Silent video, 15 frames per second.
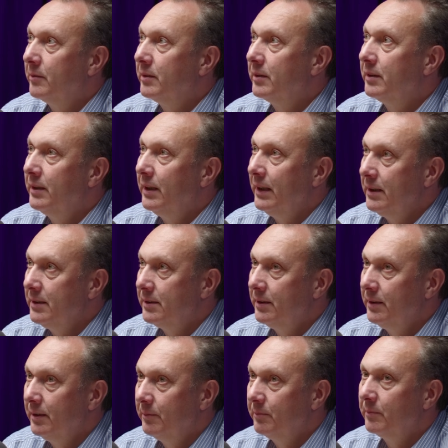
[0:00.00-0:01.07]
there is
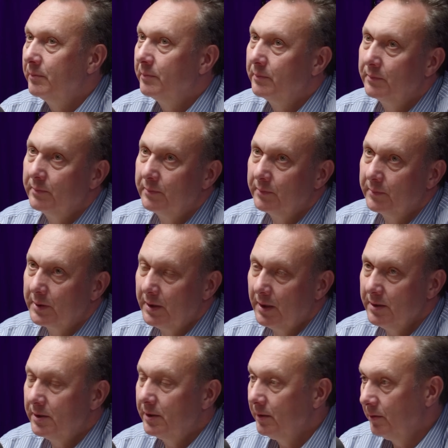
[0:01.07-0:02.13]
the
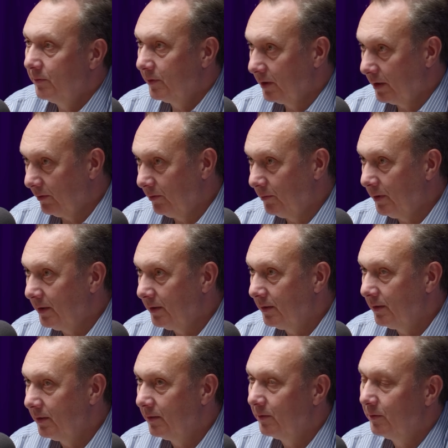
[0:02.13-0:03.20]
council of the government
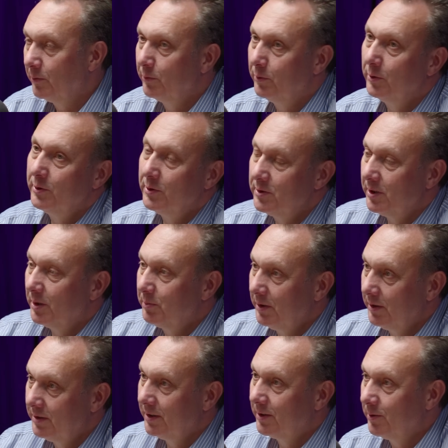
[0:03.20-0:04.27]
for the drug
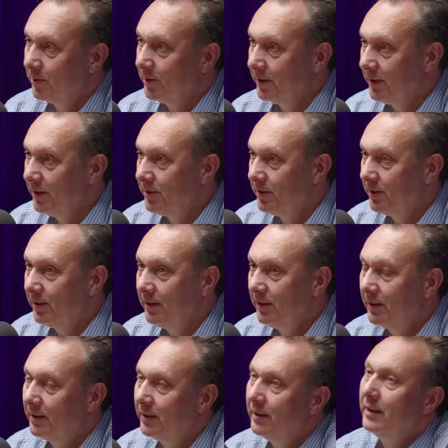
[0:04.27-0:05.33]
policy coordination.
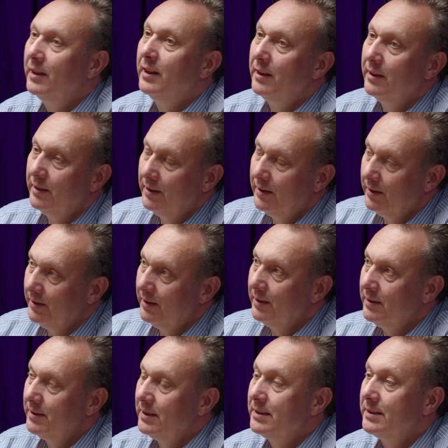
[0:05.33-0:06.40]
There
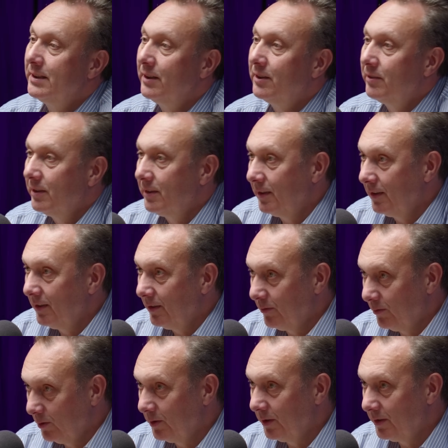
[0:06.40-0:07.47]
is a secretariat
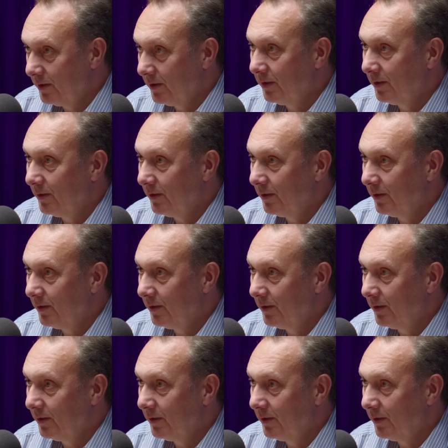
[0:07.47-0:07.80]
for this